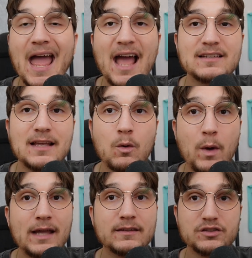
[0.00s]
as a
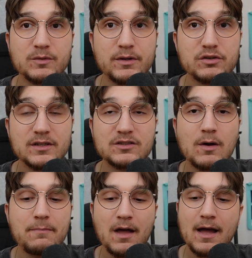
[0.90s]
weight distribution, so
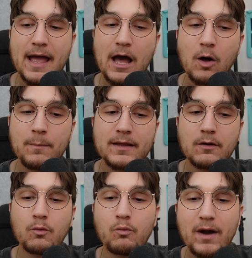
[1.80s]
I'm not
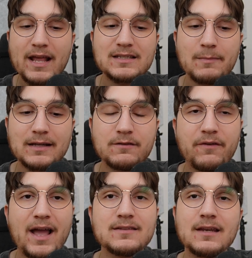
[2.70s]
helping raise my
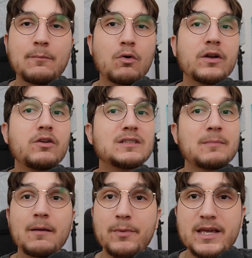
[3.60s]
device anymore using
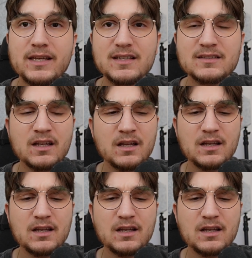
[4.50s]
my pinkies.